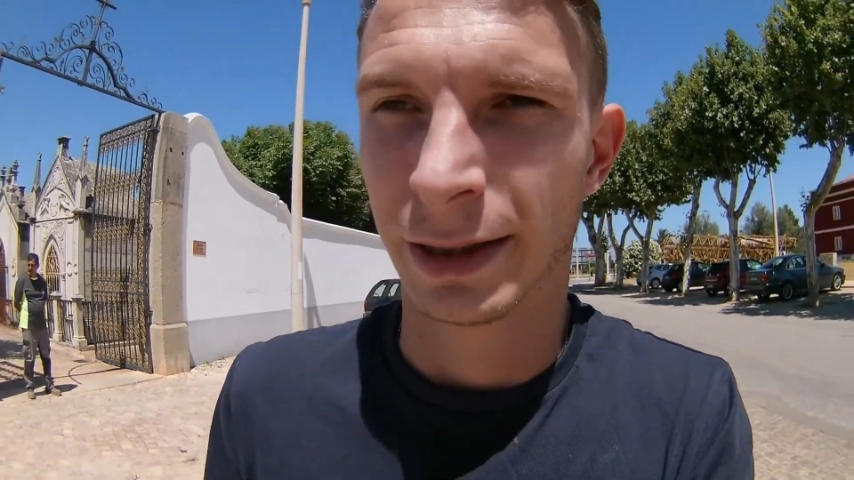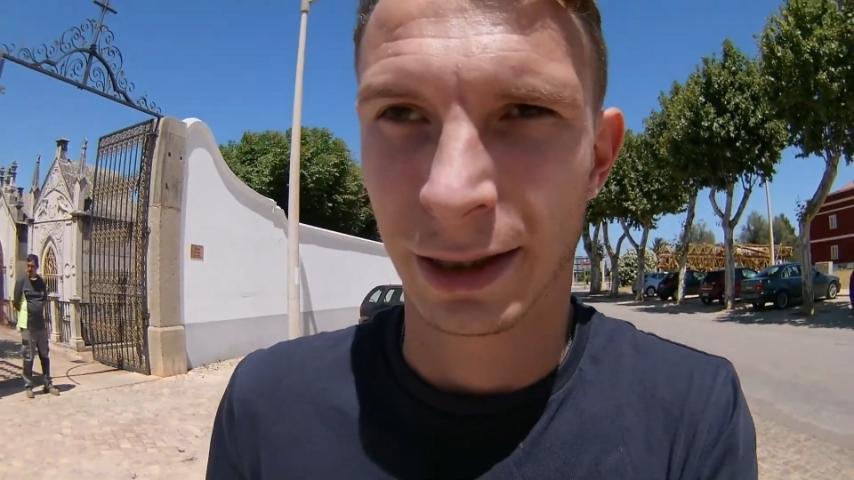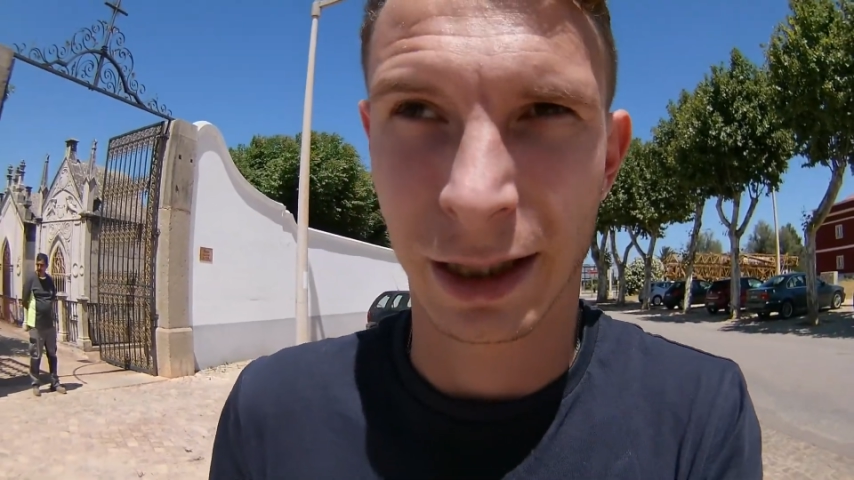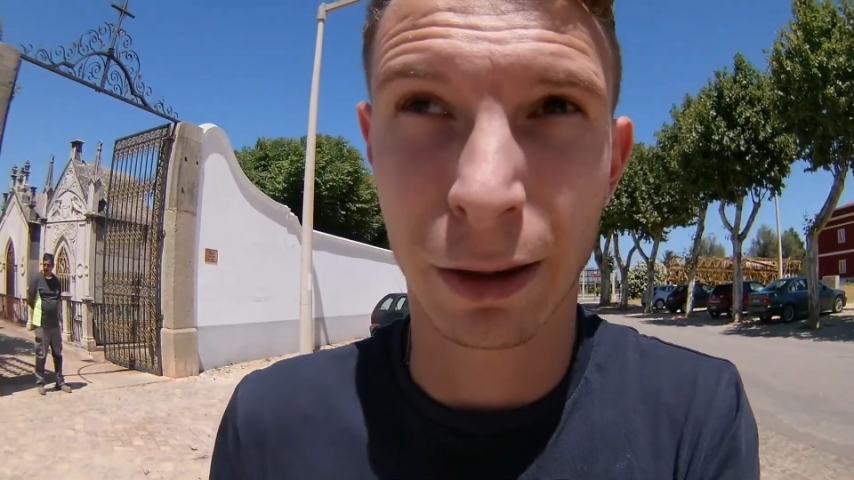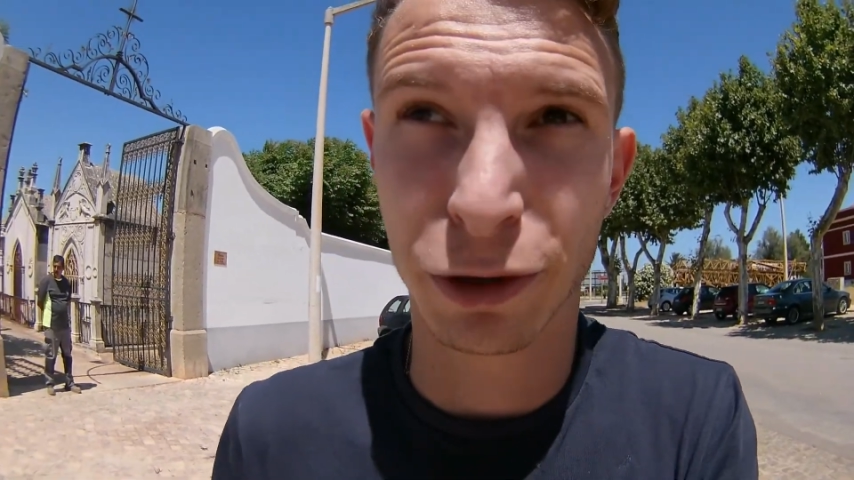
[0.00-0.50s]

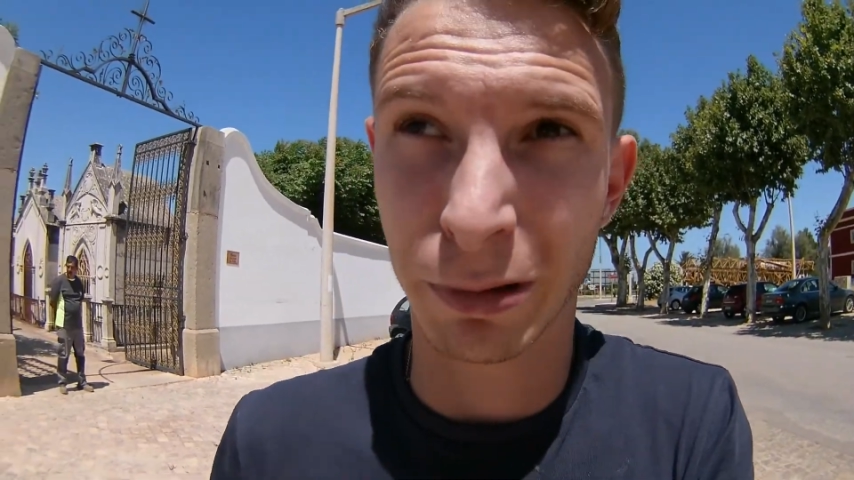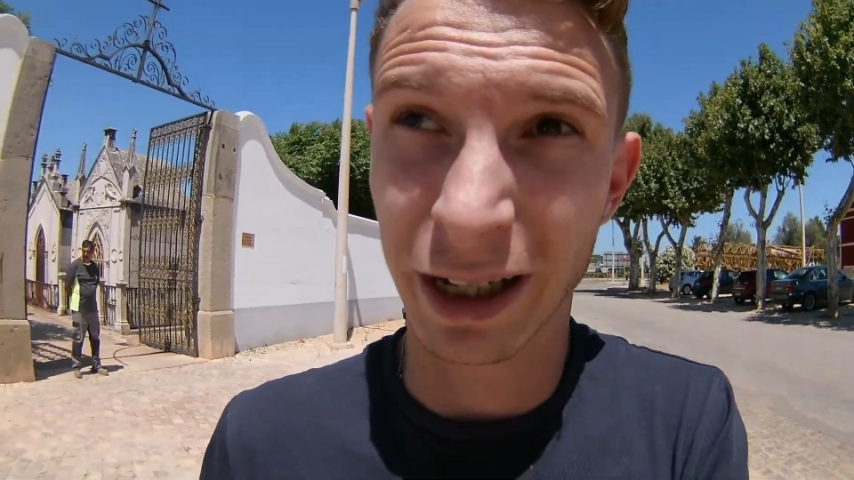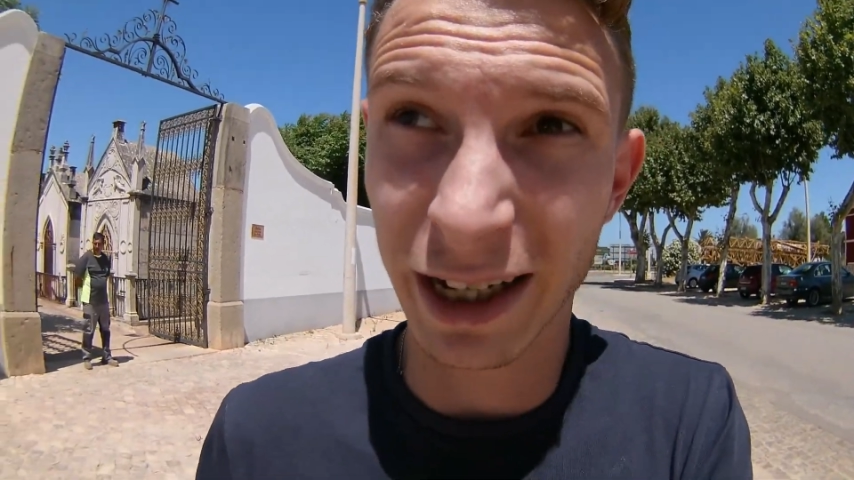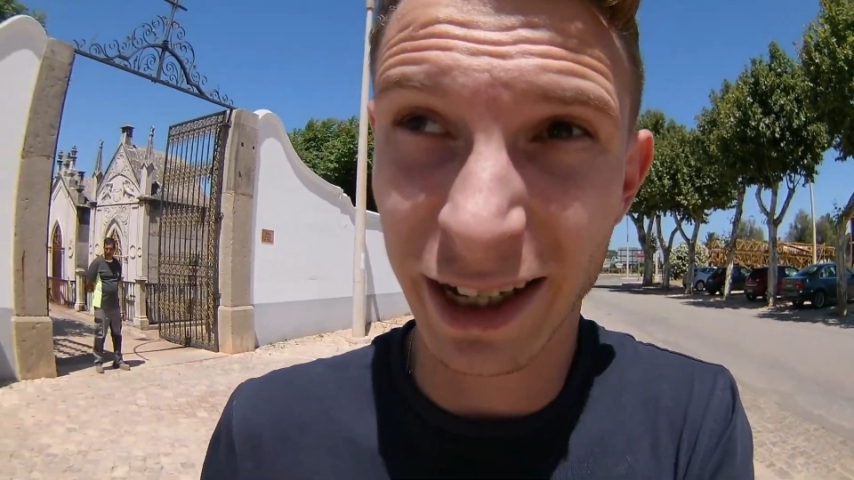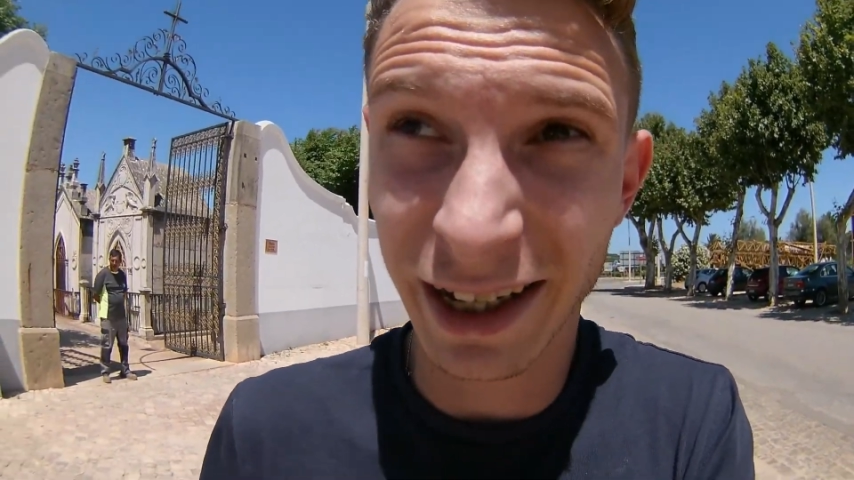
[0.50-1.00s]
come to bring their
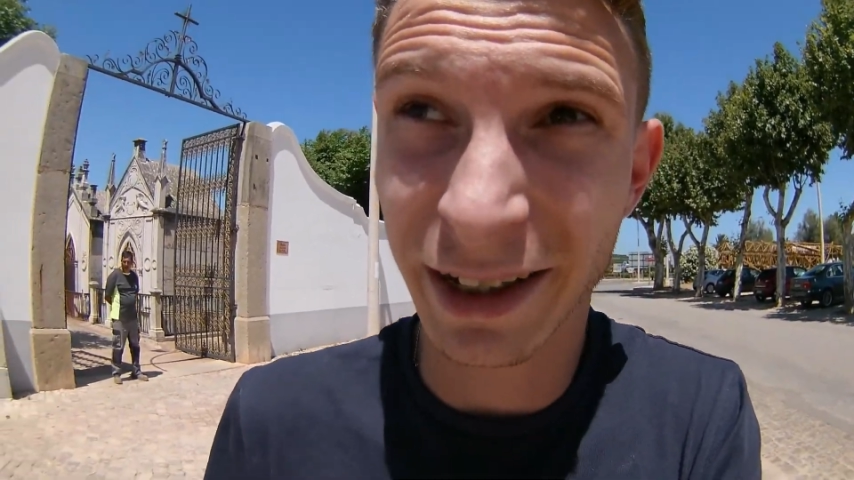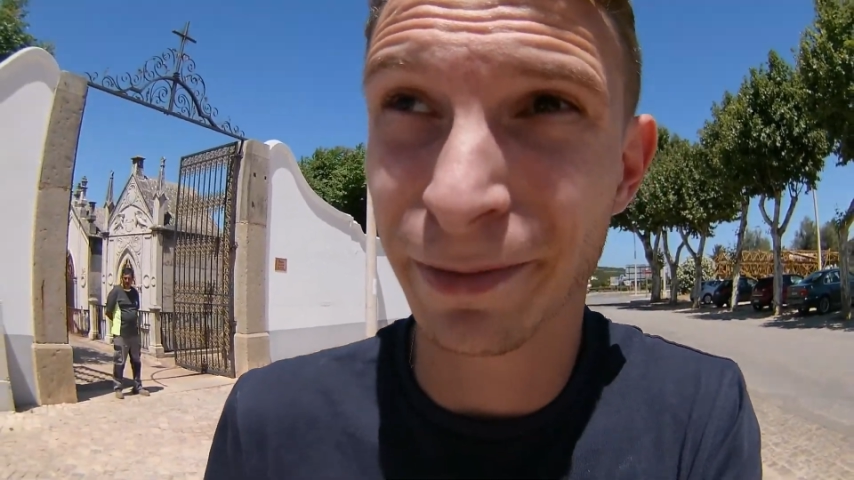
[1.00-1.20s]
dead.